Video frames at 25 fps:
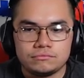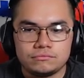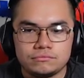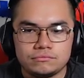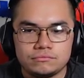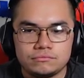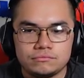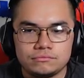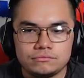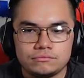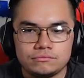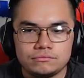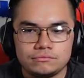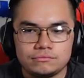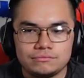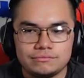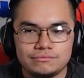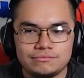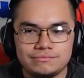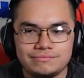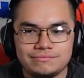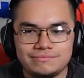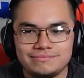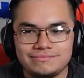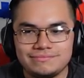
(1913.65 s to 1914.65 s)

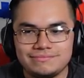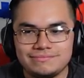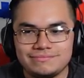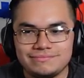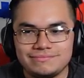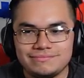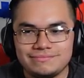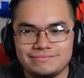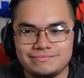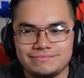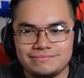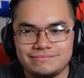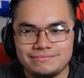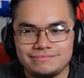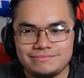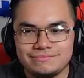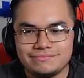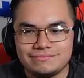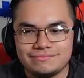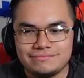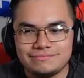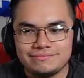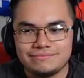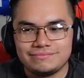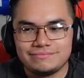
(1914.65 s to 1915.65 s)

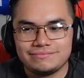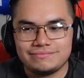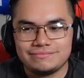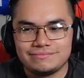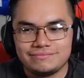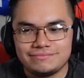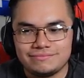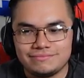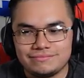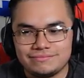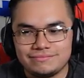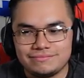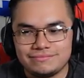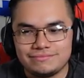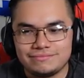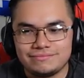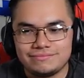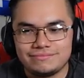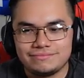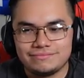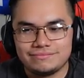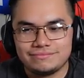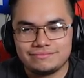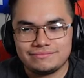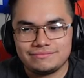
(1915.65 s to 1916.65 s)

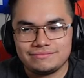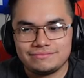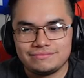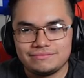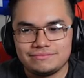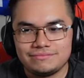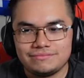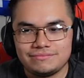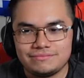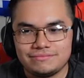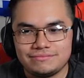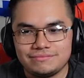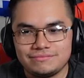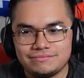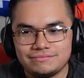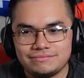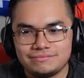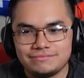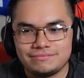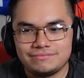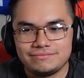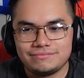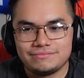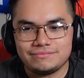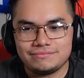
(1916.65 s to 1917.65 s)

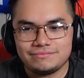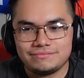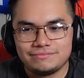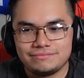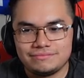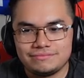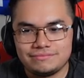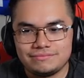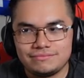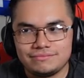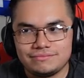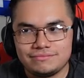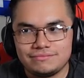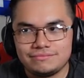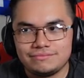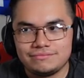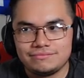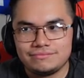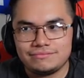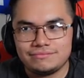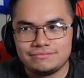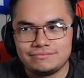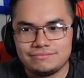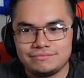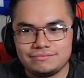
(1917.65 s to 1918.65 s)

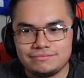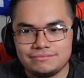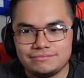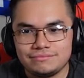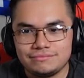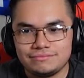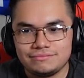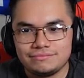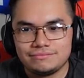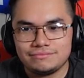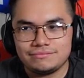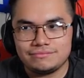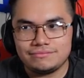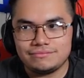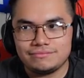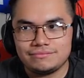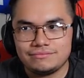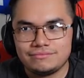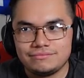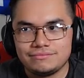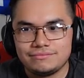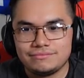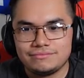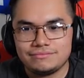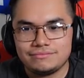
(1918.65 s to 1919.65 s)

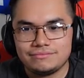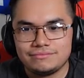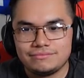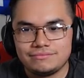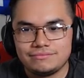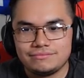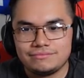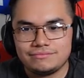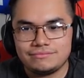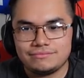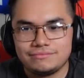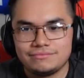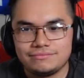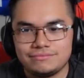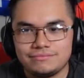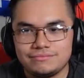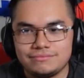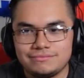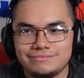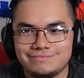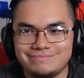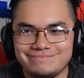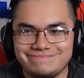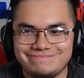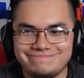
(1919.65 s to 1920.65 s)

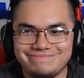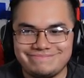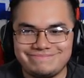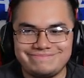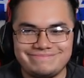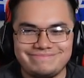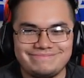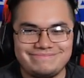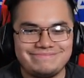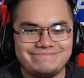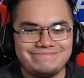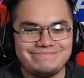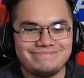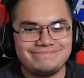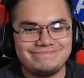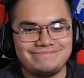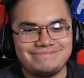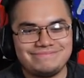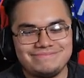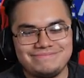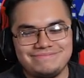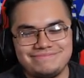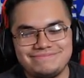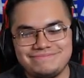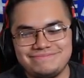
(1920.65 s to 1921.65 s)

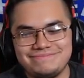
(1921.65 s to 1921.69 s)
[no speech]